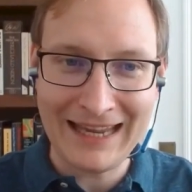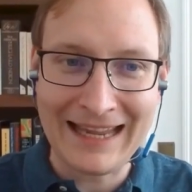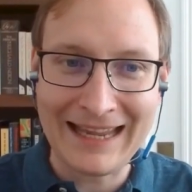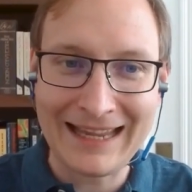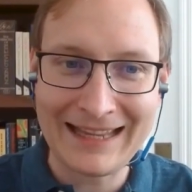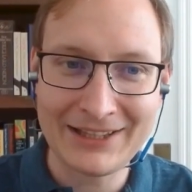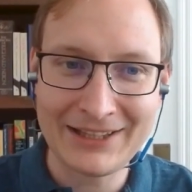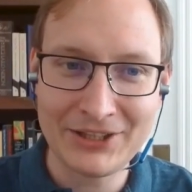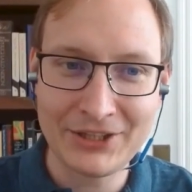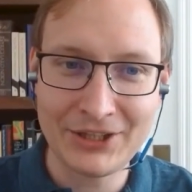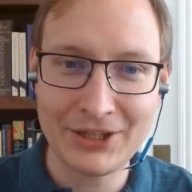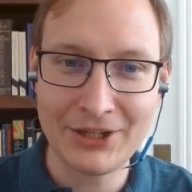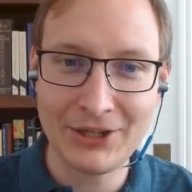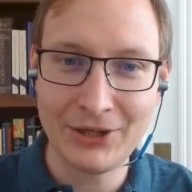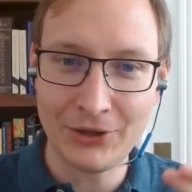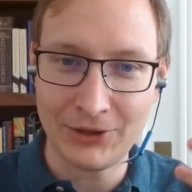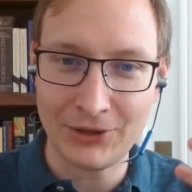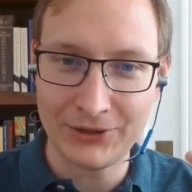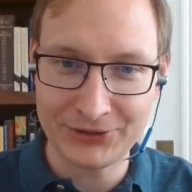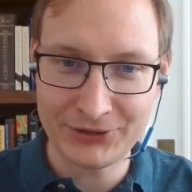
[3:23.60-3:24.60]
Canada,
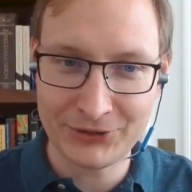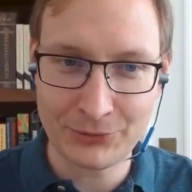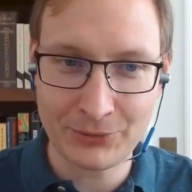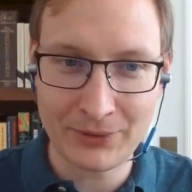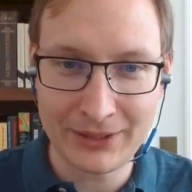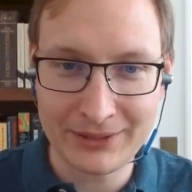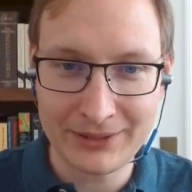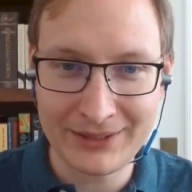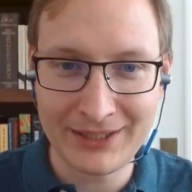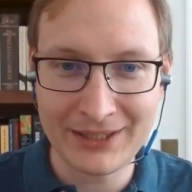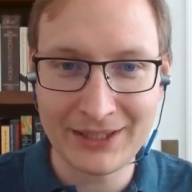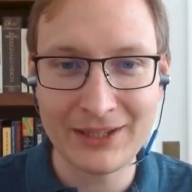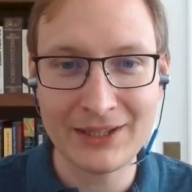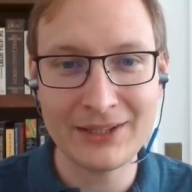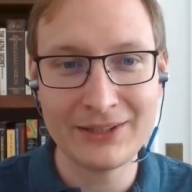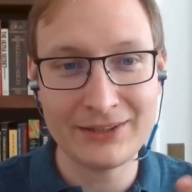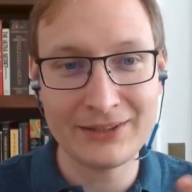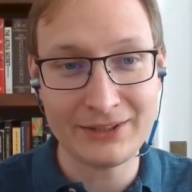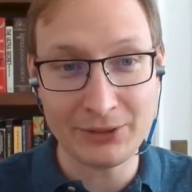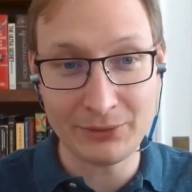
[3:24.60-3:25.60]

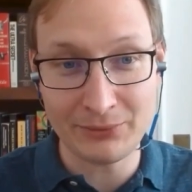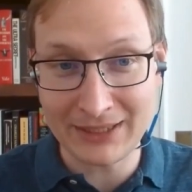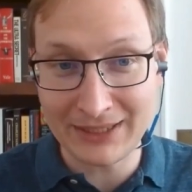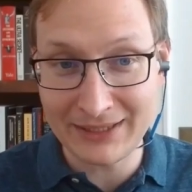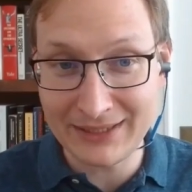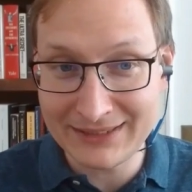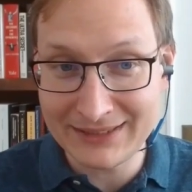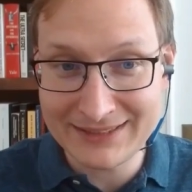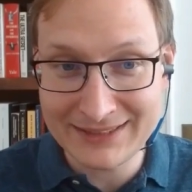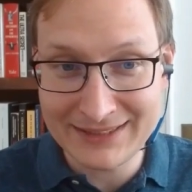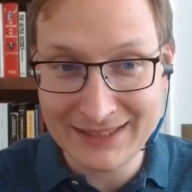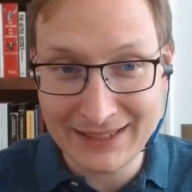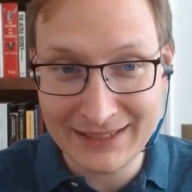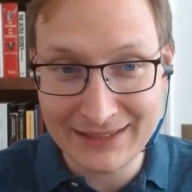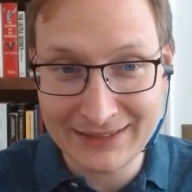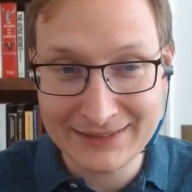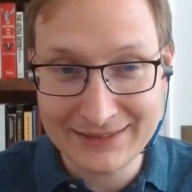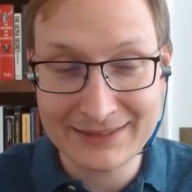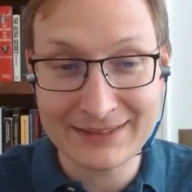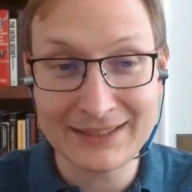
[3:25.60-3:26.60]
Australia, the United
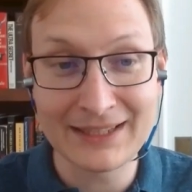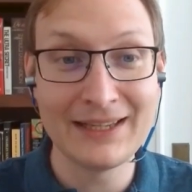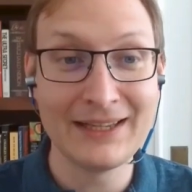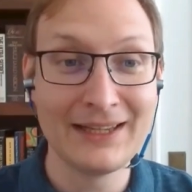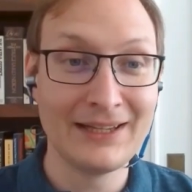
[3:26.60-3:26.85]
States.